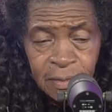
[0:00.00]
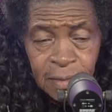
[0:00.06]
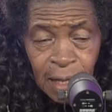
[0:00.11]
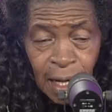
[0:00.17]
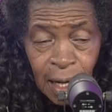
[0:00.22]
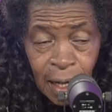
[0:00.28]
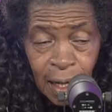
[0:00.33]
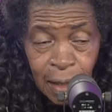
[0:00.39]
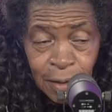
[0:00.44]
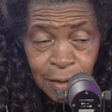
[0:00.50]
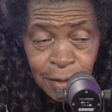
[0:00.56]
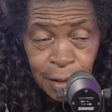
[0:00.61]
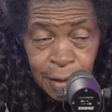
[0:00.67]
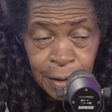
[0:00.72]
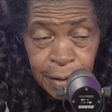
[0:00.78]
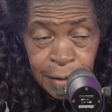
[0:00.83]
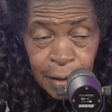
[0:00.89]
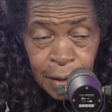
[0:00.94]
I'll
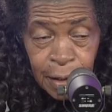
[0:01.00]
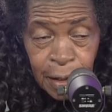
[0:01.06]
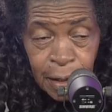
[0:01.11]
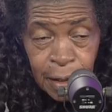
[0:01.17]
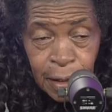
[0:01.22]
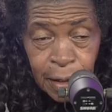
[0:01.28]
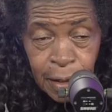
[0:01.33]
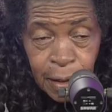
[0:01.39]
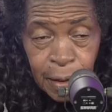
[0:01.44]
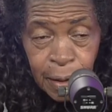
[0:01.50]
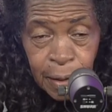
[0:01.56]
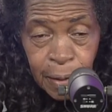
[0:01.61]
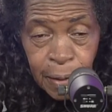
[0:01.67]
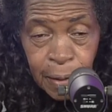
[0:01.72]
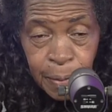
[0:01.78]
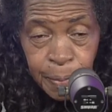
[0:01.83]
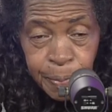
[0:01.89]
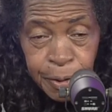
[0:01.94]
say the,
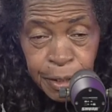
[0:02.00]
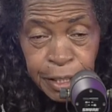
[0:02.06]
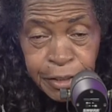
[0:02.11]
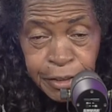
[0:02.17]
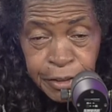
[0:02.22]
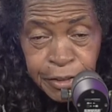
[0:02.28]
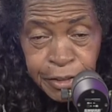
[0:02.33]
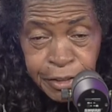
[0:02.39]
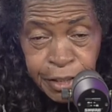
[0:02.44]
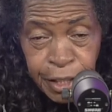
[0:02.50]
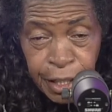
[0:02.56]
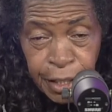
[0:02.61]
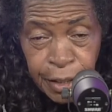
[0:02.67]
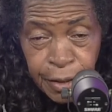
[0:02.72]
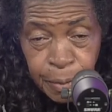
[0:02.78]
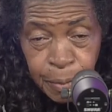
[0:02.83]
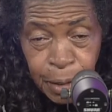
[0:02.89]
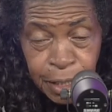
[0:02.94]
the preacher's chair,
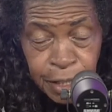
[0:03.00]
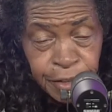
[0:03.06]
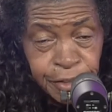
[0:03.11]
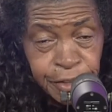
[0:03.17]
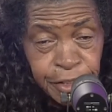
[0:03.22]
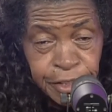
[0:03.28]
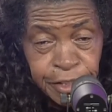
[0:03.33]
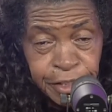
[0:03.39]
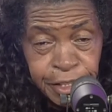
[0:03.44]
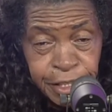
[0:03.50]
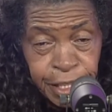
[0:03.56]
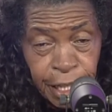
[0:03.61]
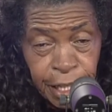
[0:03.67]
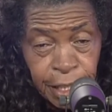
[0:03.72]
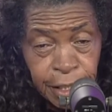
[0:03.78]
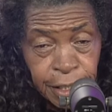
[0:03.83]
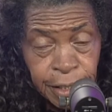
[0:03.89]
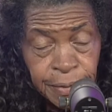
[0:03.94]
the minister's
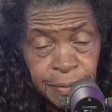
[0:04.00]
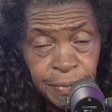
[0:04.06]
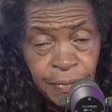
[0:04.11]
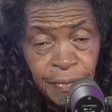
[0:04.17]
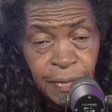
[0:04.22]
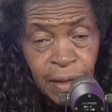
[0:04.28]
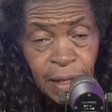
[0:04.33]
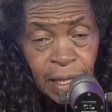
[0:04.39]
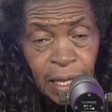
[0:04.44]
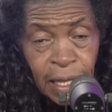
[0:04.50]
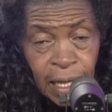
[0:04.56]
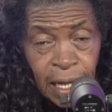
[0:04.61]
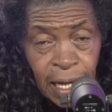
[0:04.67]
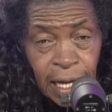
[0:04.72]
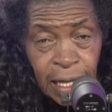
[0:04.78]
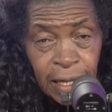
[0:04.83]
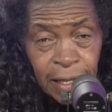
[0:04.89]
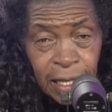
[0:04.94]
chair.
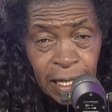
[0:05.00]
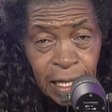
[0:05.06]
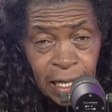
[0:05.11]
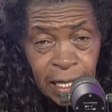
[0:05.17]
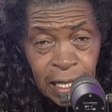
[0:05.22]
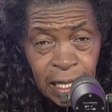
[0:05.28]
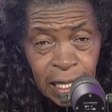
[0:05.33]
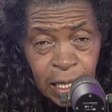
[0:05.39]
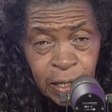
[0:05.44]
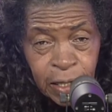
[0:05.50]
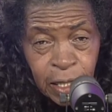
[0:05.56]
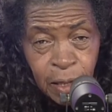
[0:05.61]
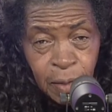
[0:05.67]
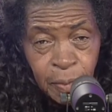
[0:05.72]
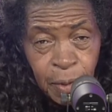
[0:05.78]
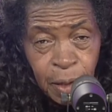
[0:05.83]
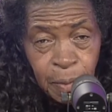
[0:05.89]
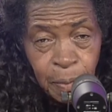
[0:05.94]
And then he
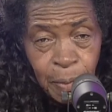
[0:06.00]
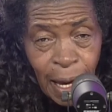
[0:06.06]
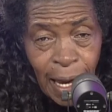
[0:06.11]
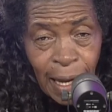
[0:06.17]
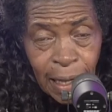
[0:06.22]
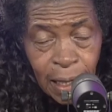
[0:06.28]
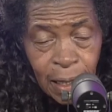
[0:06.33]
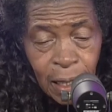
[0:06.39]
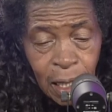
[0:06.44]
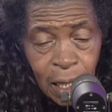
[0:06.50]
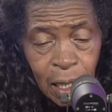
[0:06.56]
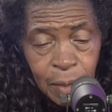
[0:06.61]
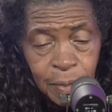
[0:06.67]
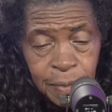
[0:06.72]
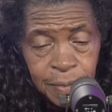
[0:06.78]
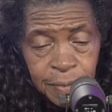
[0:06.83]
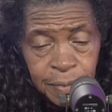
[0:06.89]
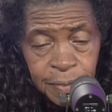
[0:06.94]
took me back
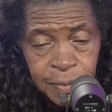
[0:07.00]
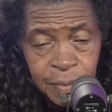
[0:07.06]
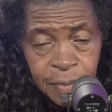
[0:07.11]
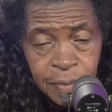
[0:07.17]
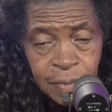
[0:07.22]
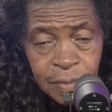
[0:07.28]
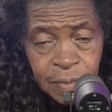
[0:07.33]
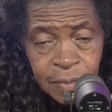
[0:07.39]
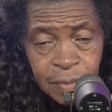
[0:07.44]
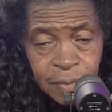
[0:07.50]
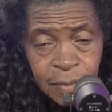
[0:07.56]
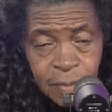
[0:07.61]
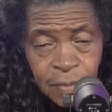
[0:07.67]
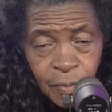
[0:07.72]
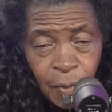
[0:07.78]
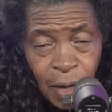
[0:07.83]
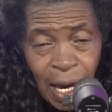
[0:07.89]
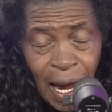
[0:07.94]
up
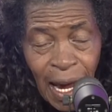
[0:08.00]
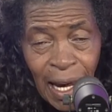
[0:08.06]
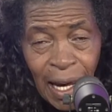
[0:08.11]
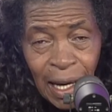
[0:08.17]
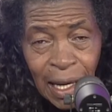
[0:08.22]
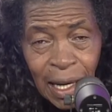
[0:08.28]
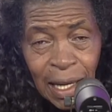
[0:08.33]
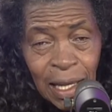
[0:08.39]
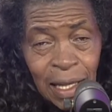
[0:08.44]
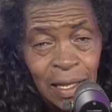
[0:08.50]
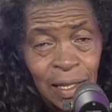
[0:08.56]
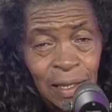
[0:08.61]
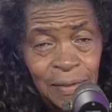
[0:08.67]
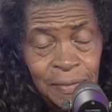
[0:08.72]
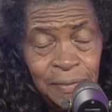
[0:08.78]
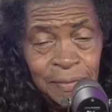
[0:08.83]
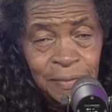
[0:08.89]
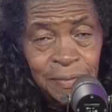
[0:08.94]
behind
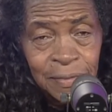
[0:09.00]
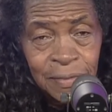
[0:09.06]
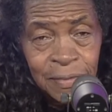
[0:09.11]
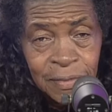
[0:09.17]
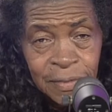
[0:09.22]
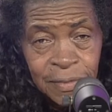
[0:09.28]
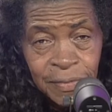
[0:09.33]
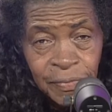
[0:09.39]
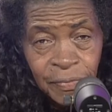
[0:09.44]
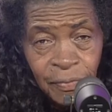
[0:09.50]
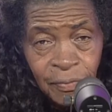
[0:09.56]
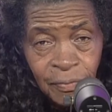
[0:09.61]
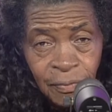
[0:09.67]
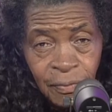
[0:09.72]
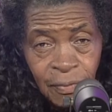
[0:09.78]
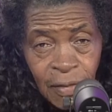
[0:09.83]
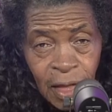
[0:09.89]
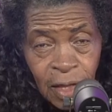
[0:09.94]

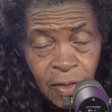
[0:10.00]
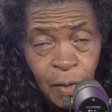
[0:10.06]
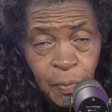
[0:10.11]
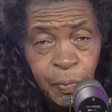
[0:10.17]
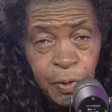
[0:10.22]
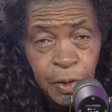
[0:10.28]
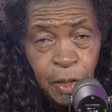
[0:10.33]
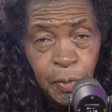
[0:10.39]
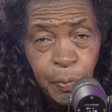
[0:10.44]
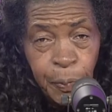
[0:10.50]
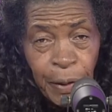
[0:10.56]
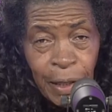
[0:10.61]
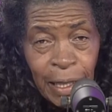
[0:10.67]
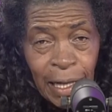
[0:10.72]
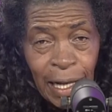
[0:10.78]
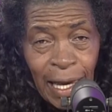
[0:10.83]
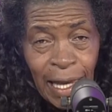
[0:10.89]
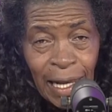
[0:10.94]
the
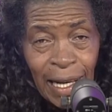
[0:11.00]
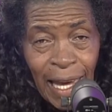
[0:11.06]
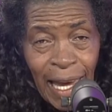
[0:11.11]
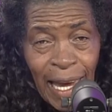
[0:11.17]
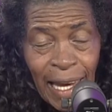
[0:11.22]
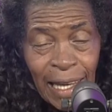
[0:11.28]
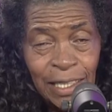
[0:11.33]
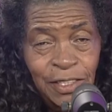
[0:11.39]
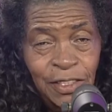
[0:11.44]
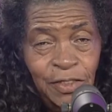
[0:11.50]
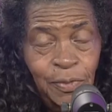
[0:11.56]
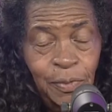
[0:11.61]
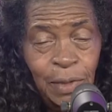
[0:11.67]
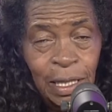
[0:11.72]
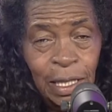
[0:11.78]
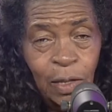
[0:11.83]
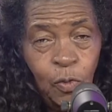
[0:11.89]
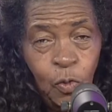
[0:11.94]
pulpit and asked
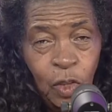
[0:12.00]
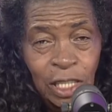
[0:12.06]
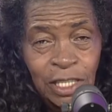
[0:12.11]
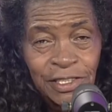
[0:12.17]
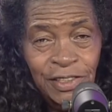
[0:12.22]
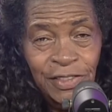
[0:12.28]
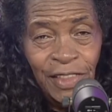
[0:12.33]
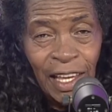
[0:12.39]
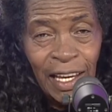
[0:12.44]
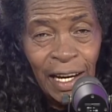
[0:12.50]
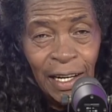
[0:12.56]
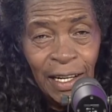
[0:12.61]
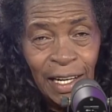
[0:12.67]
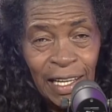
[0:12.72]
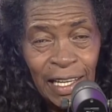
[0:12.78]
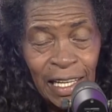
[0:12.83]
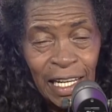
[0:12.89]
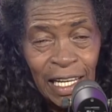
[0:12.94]
me, Was there
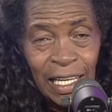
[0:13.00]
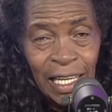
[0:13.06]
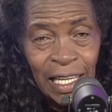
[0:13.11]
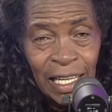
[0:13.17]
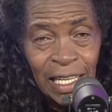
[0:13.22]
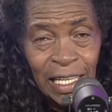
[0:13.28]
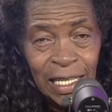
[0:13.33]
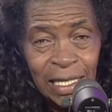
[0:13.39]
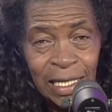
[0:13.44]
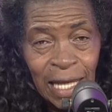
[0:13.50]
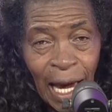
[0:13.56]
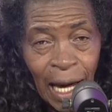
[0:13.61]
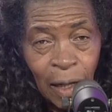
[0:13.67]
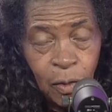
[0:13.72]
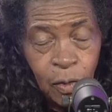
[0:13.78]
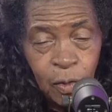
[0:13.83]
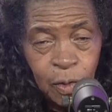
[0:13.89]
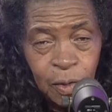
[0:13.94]
any doubt?